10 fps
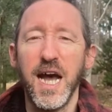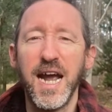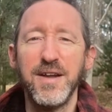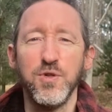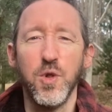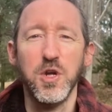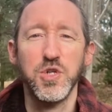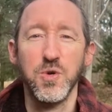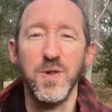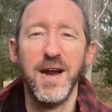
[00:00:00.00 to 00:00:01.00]
kind of a
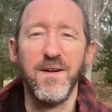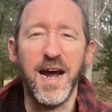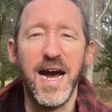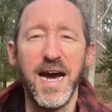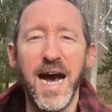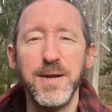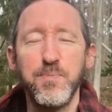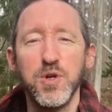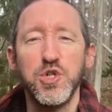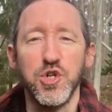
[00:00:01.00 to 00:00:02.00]
logical error. I'd
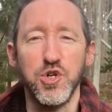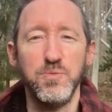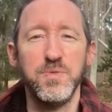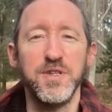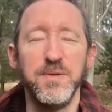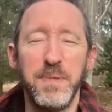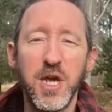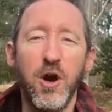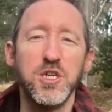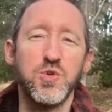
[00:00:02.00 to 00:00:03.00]
presumed that
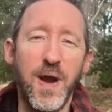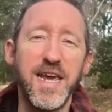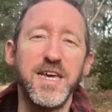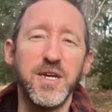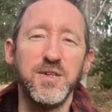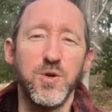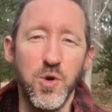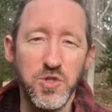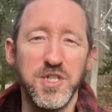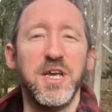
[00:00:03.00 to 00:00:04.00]
because Reiki
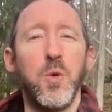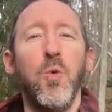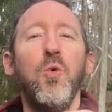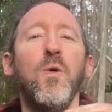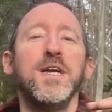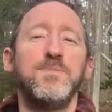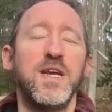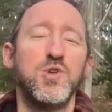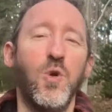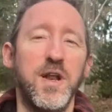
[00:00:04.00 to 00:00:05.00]
courses had always
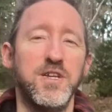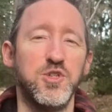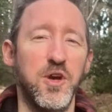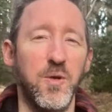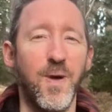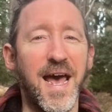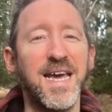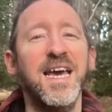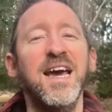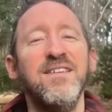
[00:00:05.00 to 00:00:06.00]
been taught in a certain
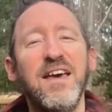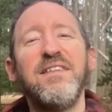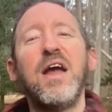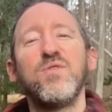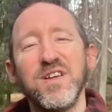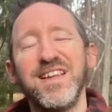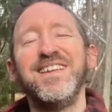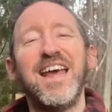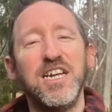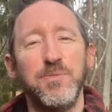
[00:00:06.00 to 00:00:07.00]
way, then they really
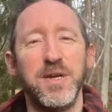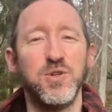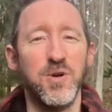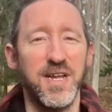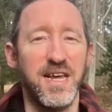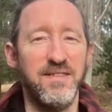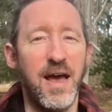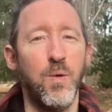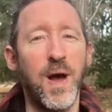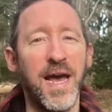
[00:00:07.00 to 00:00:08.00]
needed to be taught in
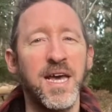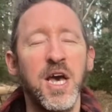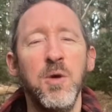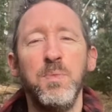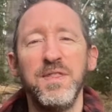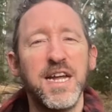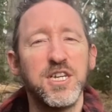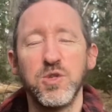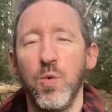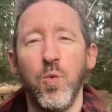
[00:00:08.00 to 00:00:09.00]
that way. But that
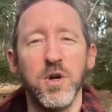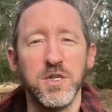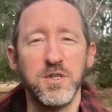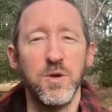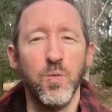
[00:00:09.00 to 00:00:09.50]
just wasn't